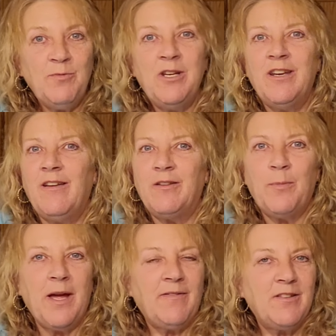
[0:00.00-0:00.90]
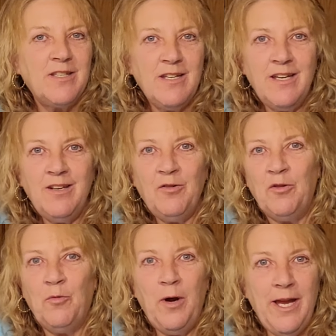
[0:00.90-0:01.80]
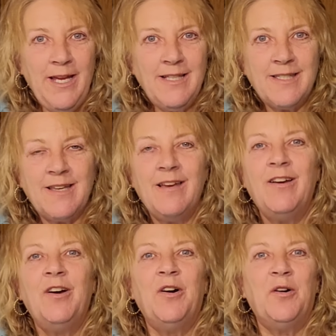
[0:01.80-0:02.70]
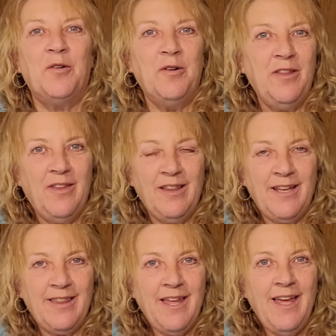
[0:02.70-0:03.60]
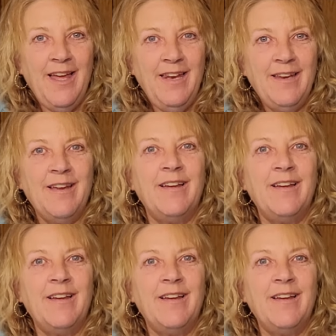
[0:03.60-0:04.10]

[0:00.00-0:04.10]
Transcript: We didn't have to pack the tent or the weights or anything like that.